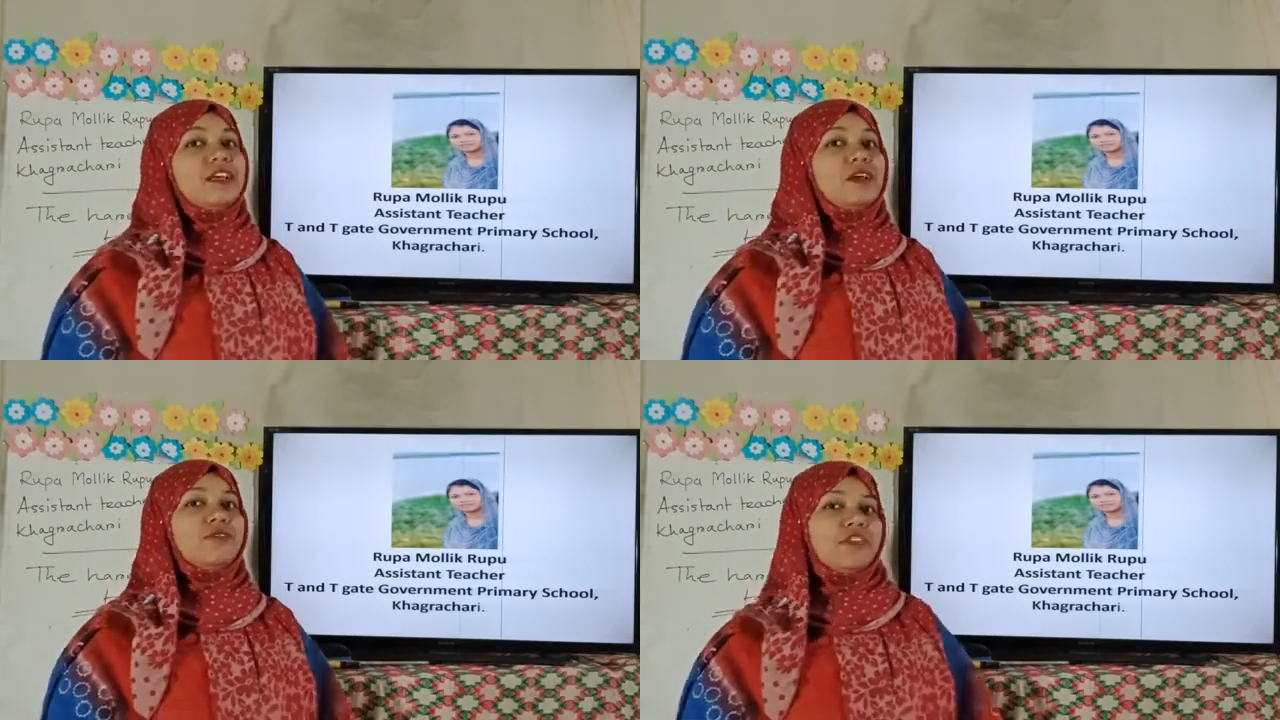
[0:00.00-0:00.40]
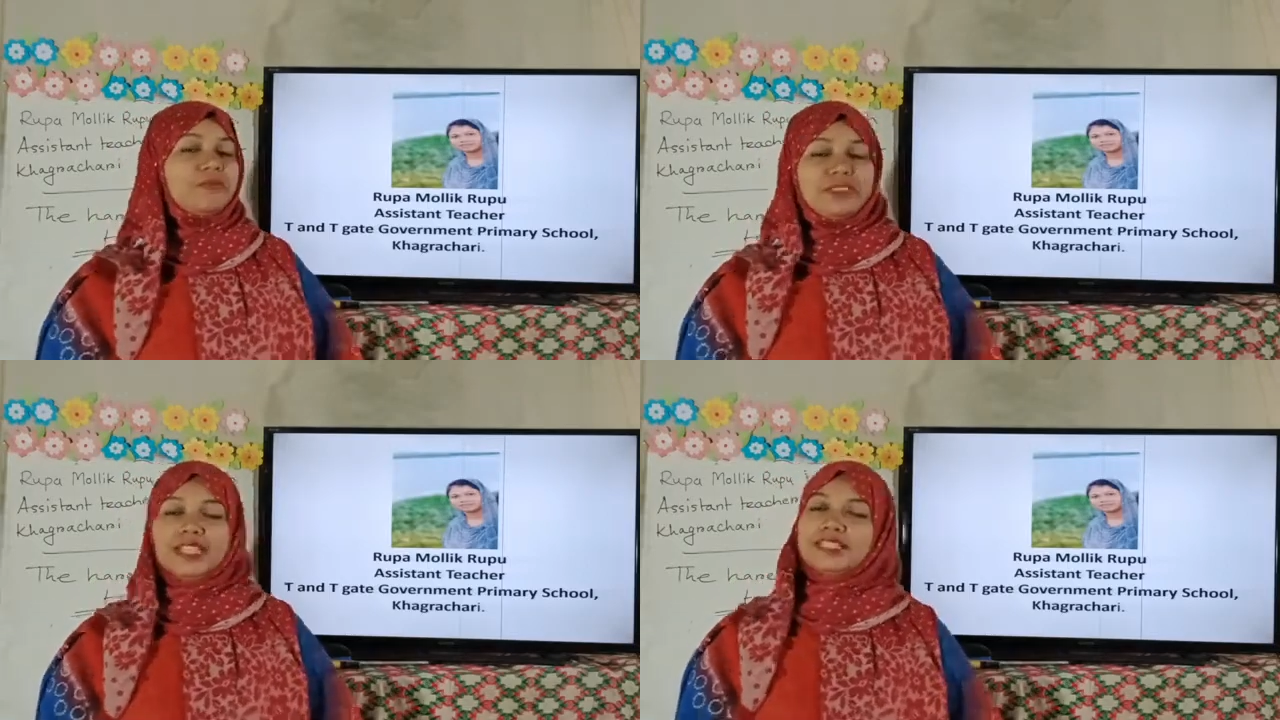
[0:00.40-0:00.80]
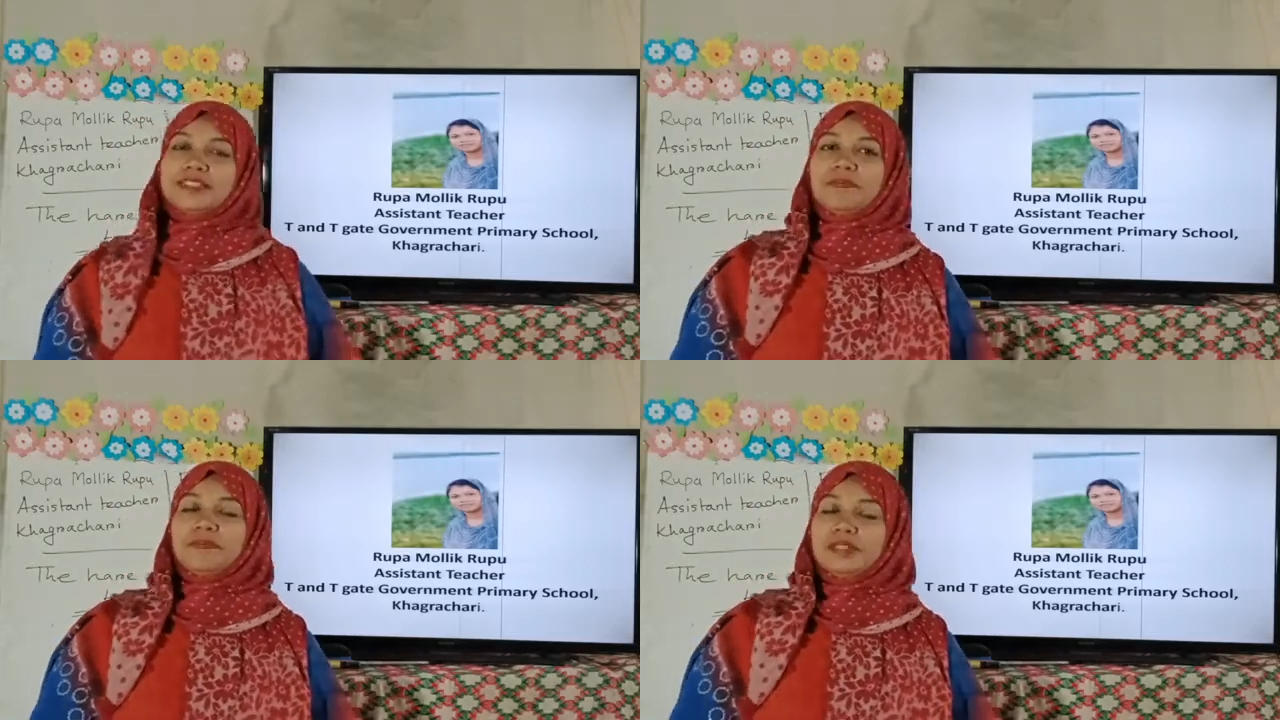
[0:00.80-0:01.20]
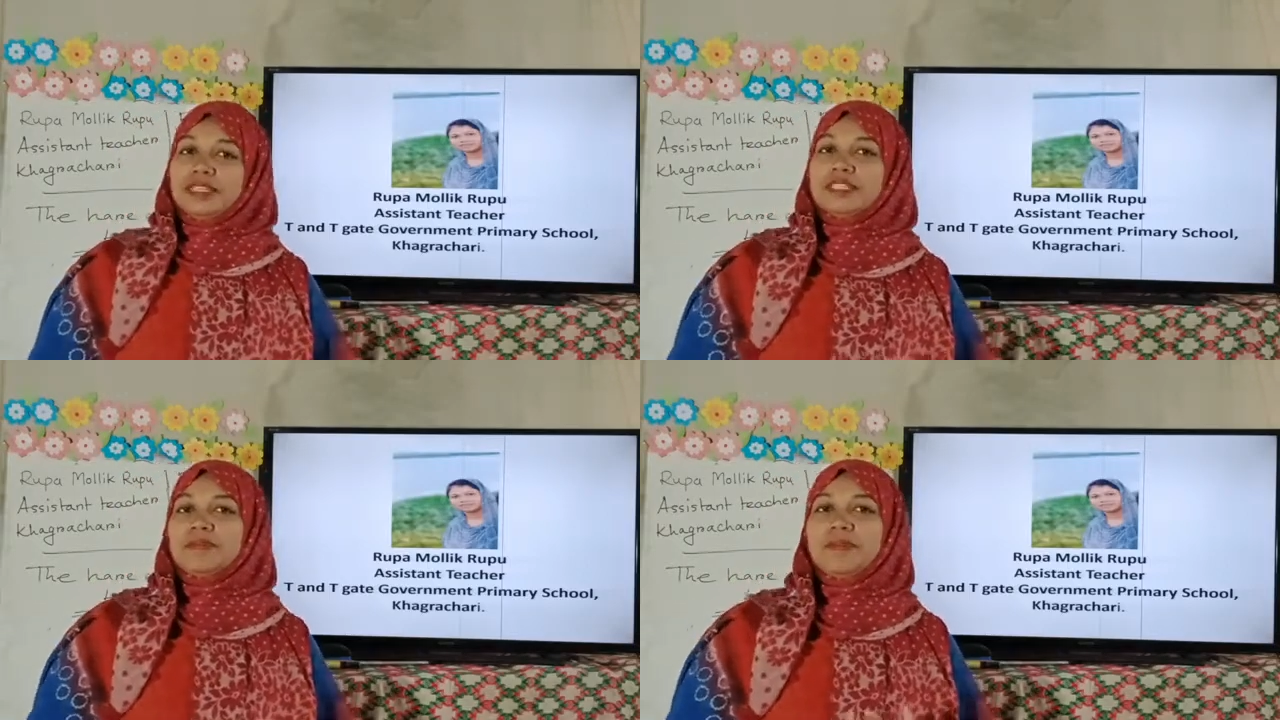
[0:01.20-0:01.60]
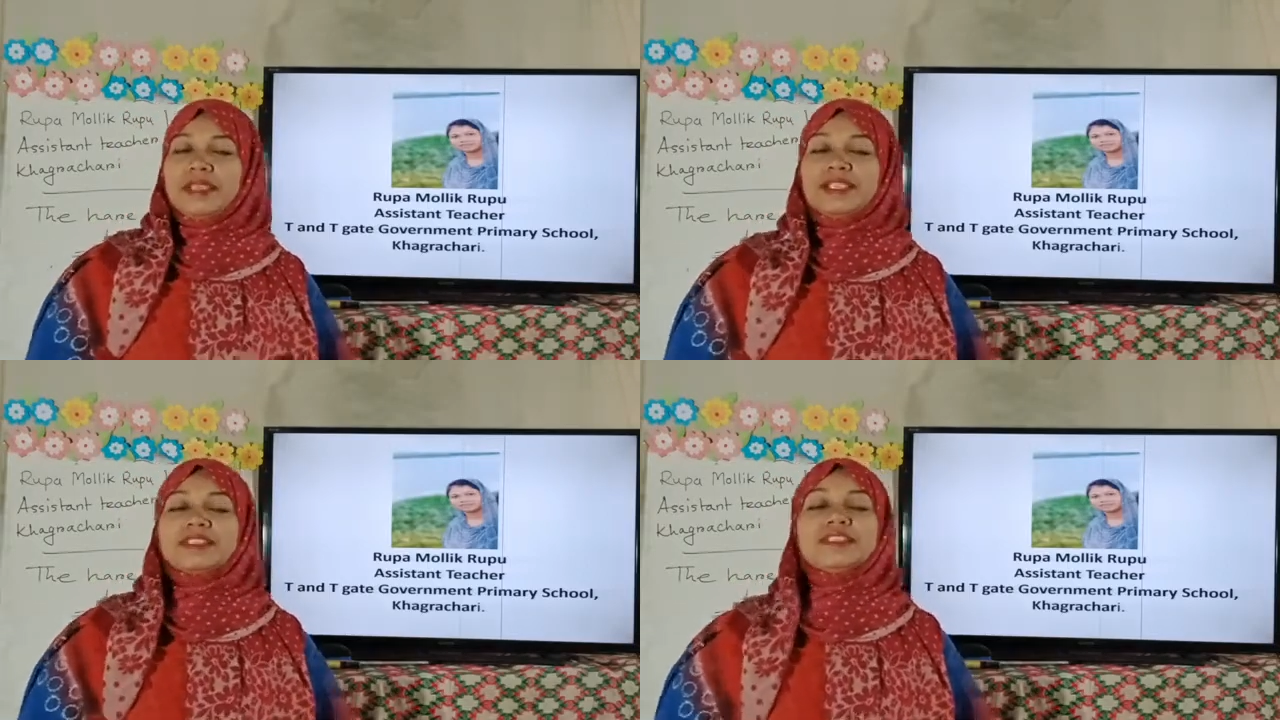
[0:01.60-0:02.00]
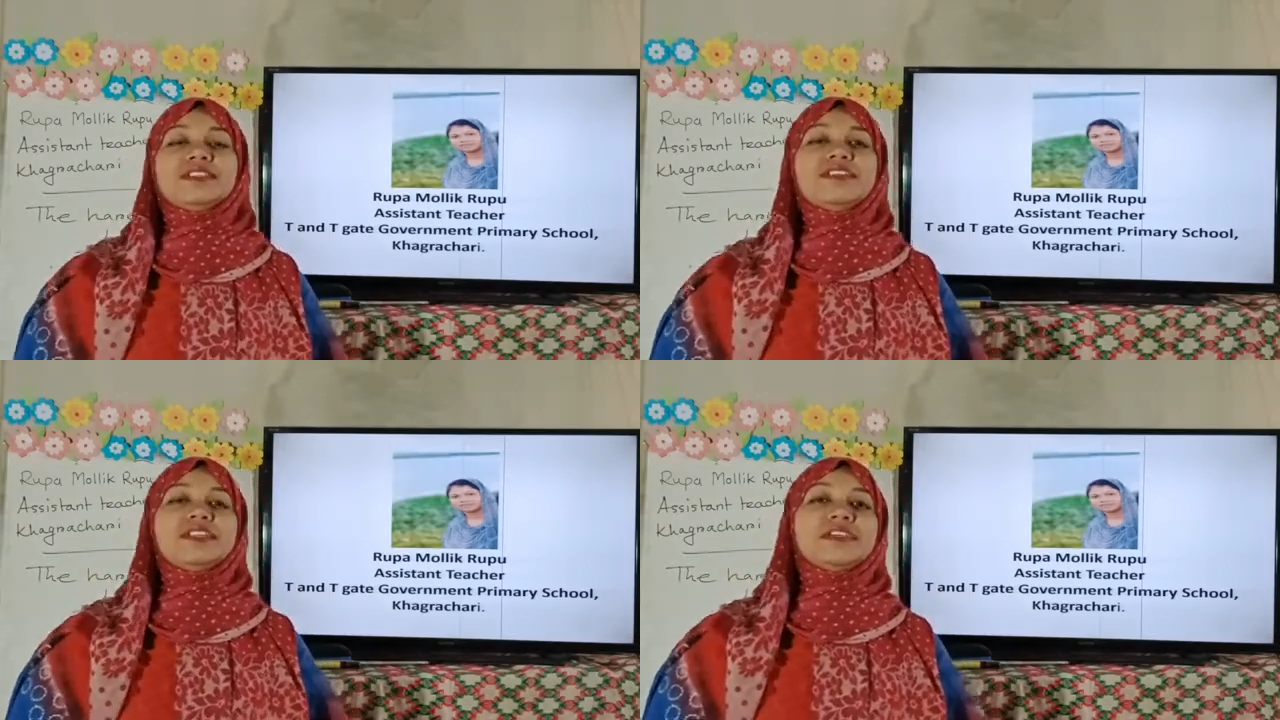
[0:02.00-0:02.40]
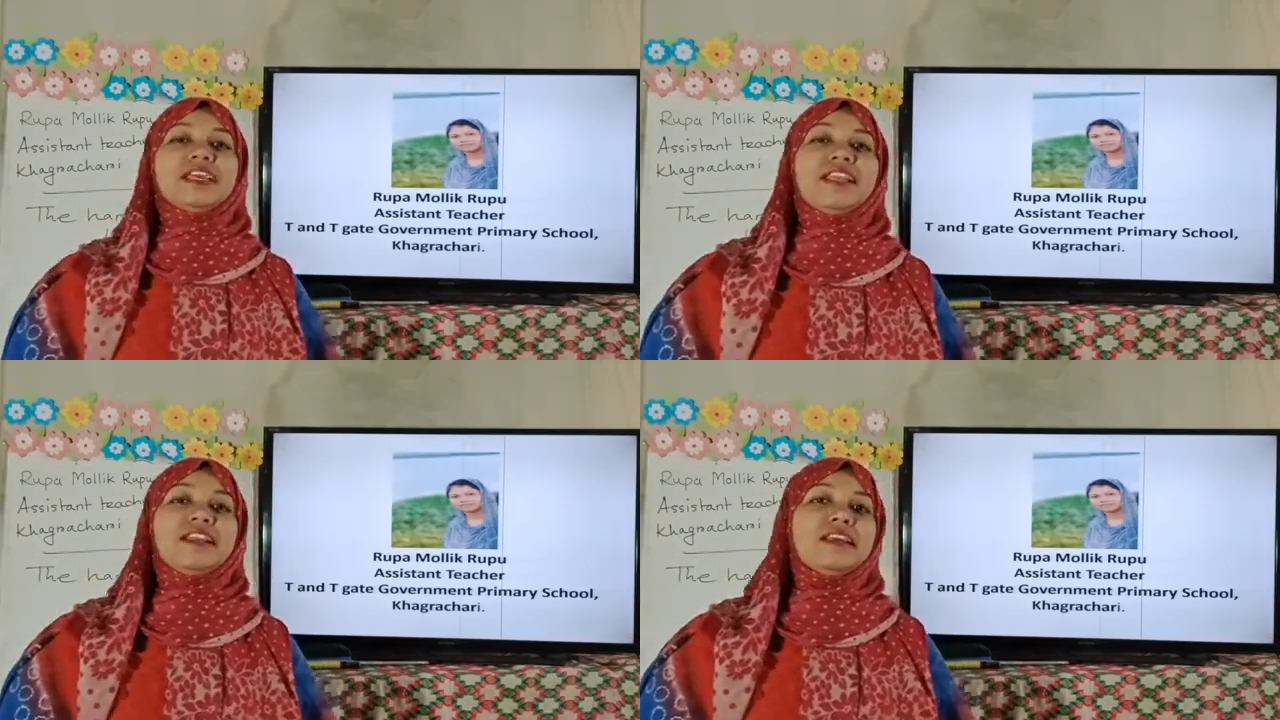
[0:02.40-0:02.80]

From this picture you can